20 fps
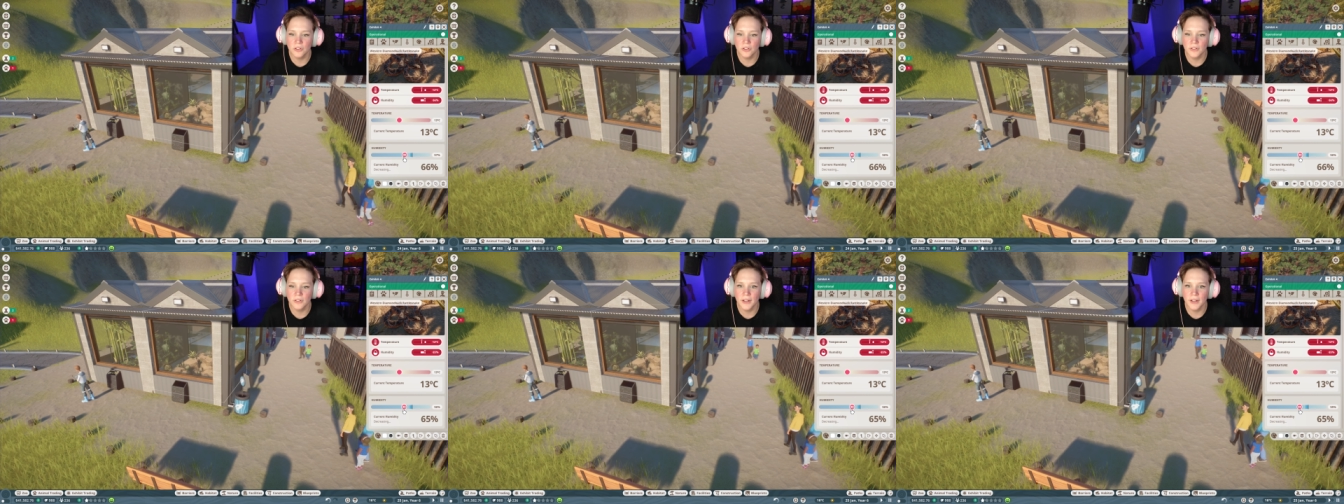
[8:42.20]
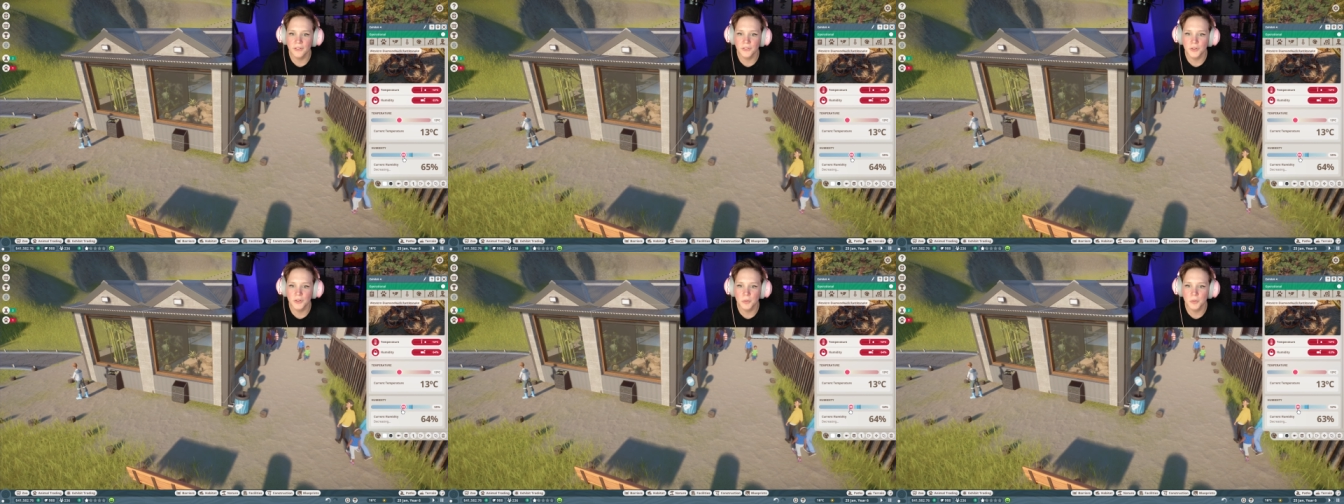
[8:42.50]

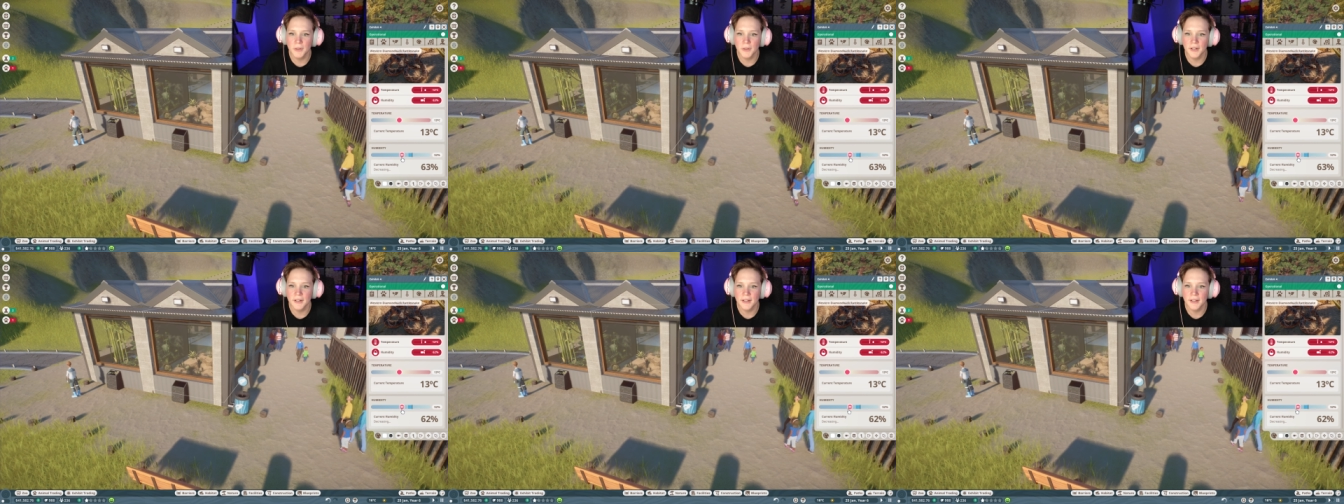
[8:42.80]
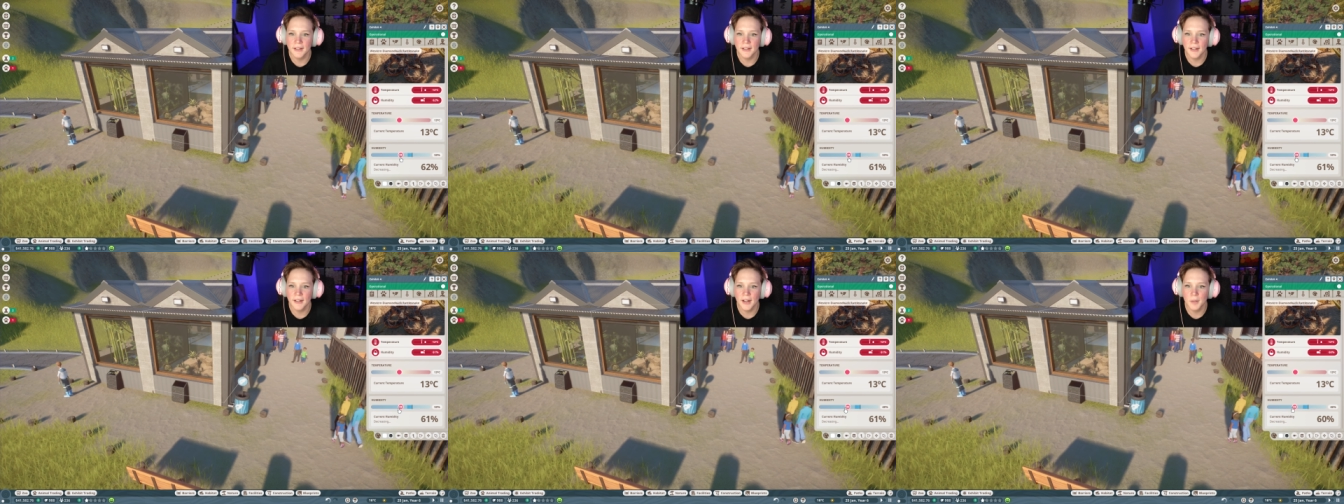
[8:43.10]
less
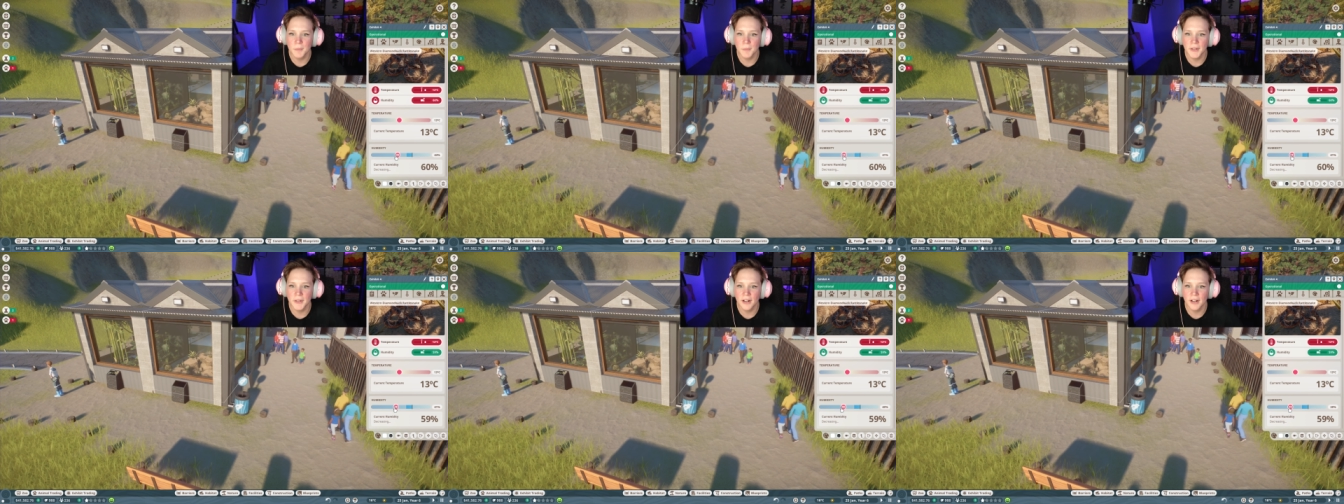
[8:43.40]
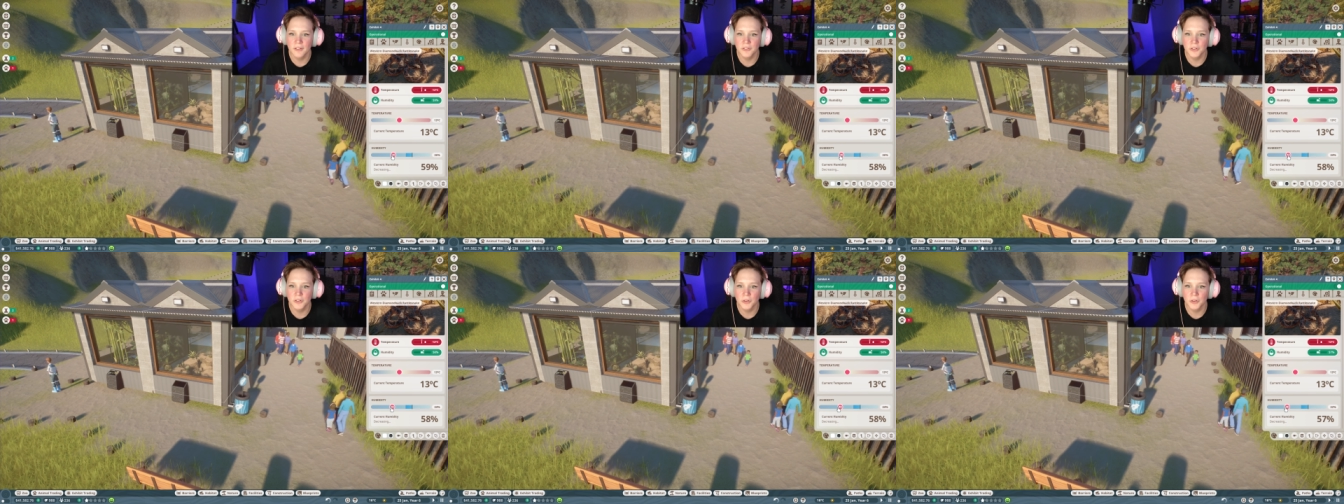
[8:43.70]
humidity. I mean,
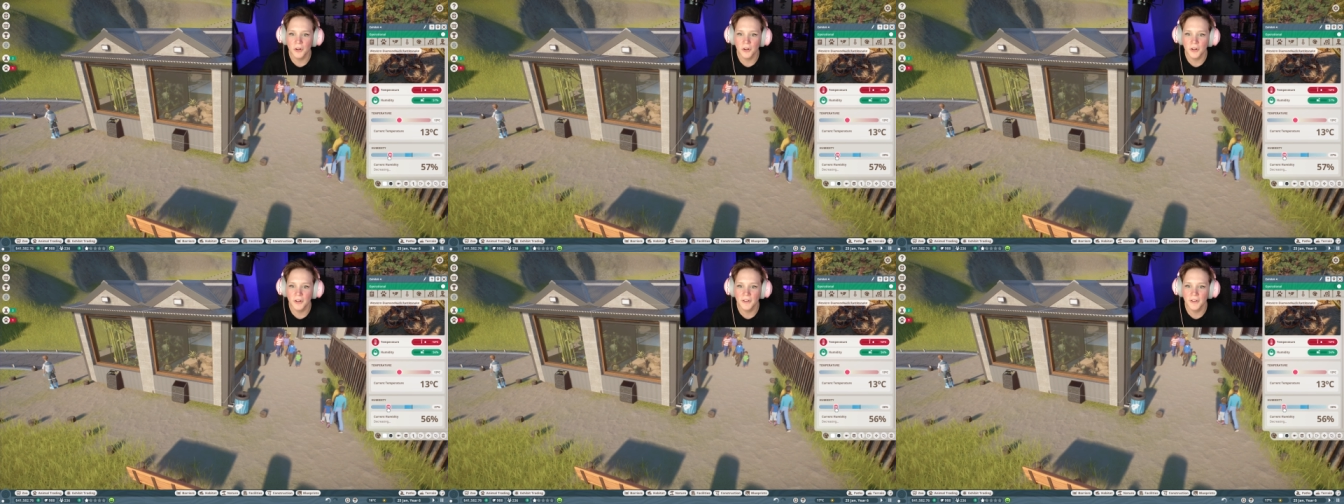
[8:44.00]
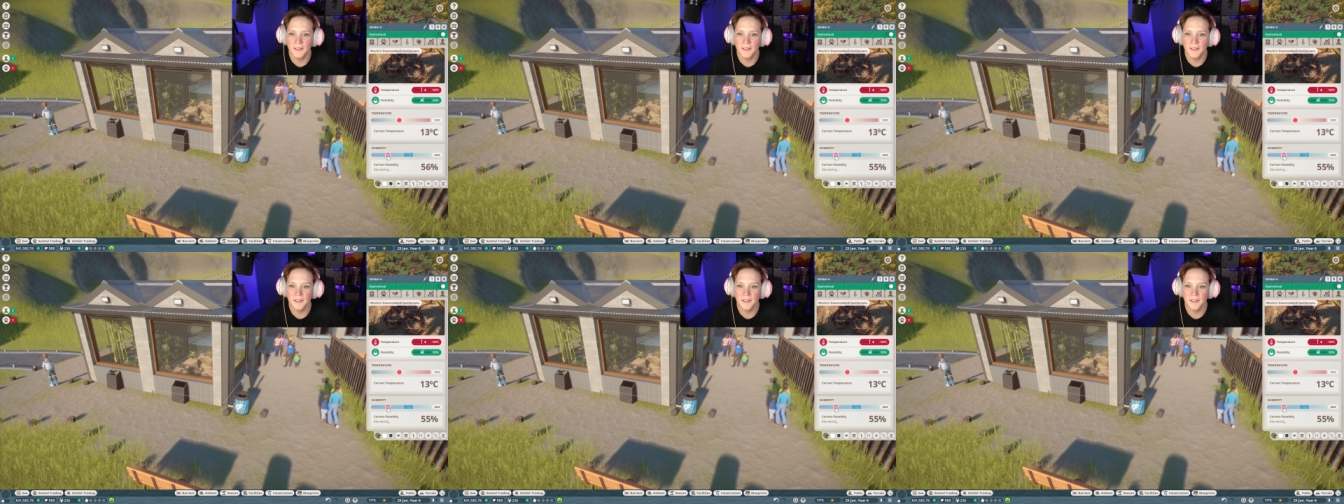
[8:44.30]
after all,